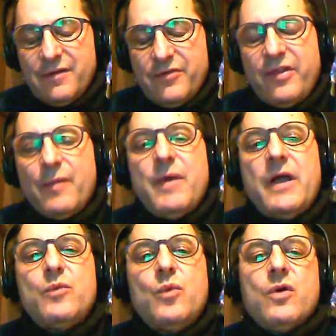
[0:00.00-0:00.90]

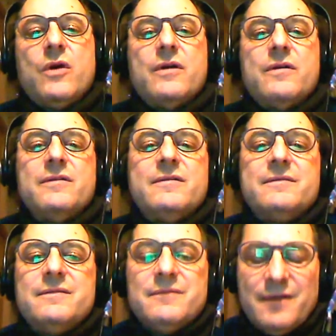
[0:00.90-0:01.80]
Semite war,
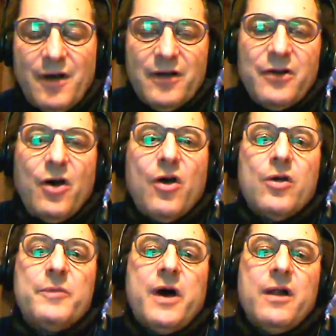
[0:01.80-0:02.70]

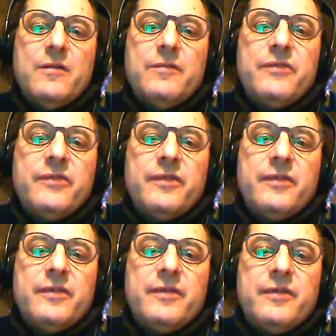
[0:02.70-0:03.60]
unharmed olives,
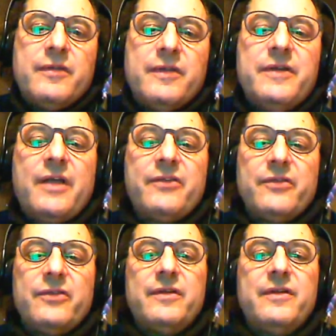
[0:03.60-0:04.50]
the
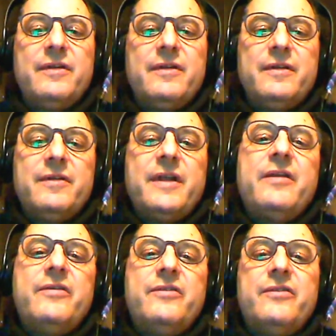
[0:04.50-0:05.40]
desert
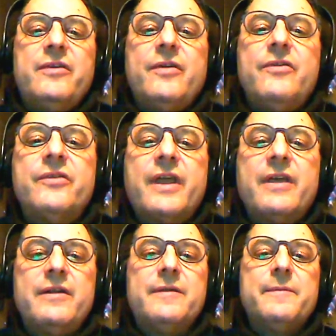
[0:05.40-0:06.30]
tastes your
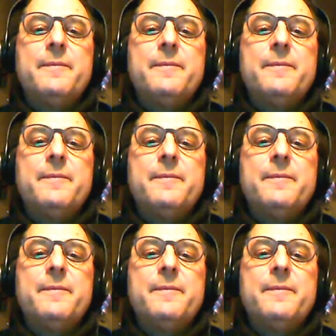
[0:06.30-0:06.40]
skin.